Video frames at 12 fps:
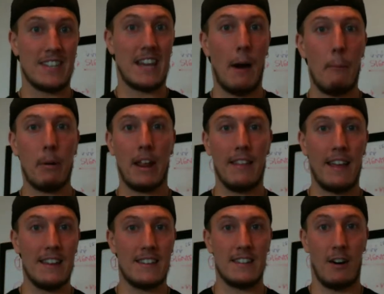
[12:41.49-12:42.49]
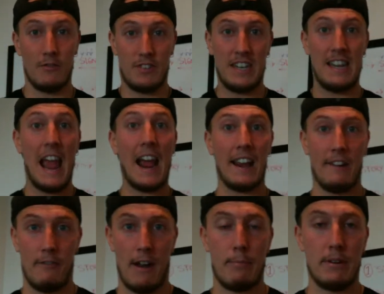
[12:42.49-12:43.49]
company. That's obviously
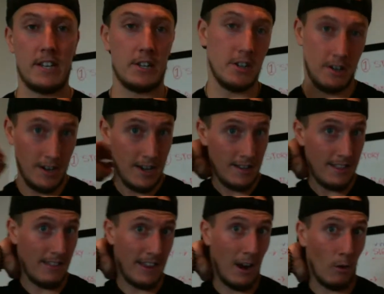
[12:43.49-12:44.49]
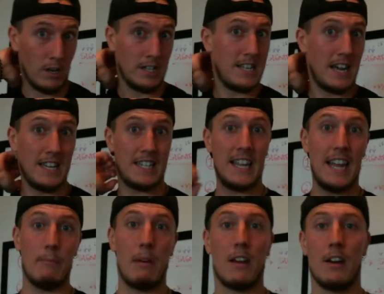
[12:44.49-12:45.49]
negative repetition that they don't want to start
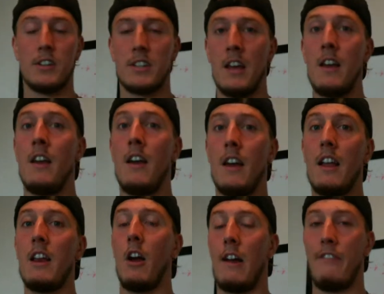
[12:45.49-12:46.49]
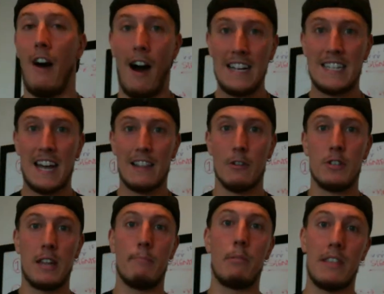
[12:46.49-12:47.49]
seeing, because if I start
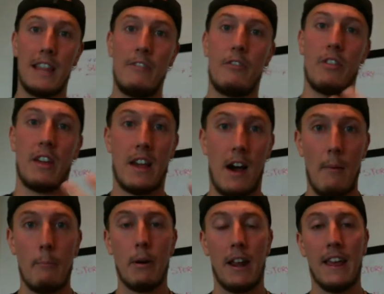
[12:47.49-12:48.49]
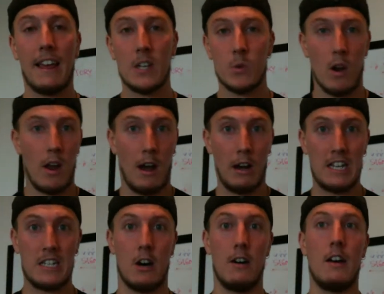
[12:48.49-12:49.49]
losing belief in the company, guess what? I'm going
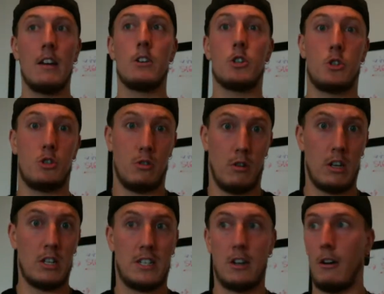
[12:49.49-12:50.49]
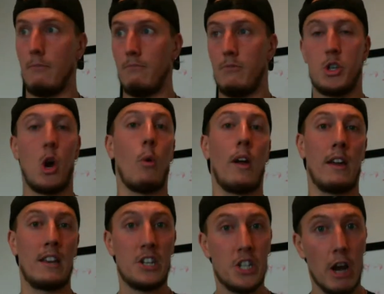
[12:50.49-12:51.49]
to stop showing
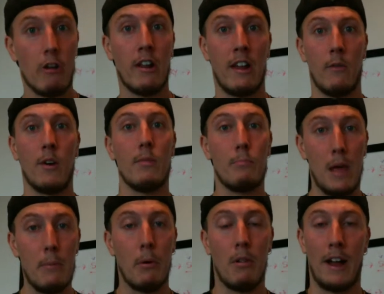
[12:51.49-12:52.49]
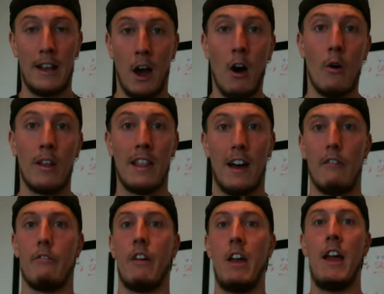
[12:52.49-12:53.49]
and sharing it with people I know and
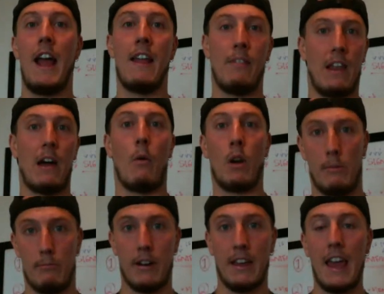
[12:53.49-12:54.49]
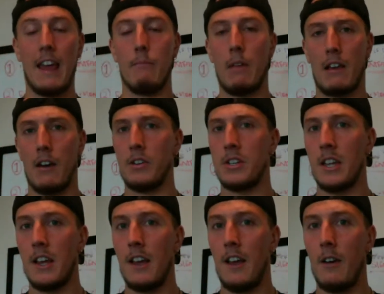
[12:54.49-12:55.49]
love and that I want to bring in.
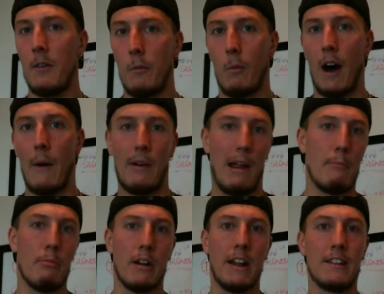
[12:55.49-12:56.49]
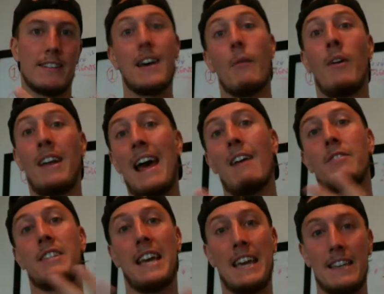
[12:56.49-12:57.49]
Because why would I bring someone
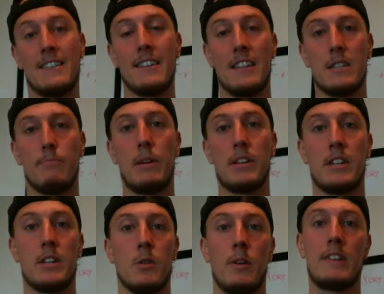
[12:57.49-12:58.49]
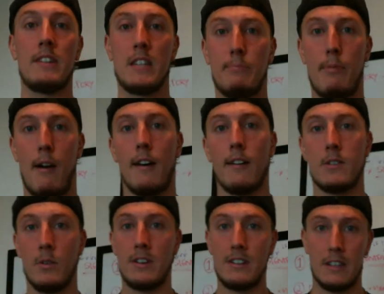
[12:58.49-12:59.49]
else into this business or into this product
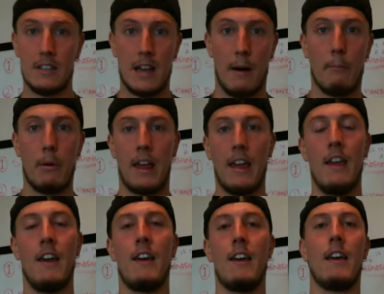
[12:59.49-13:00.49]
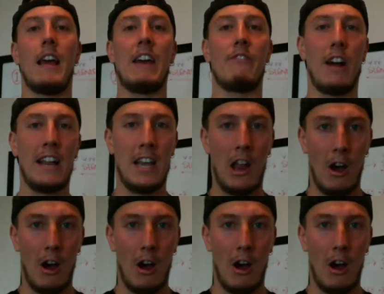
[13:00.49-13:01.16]
or into this company if I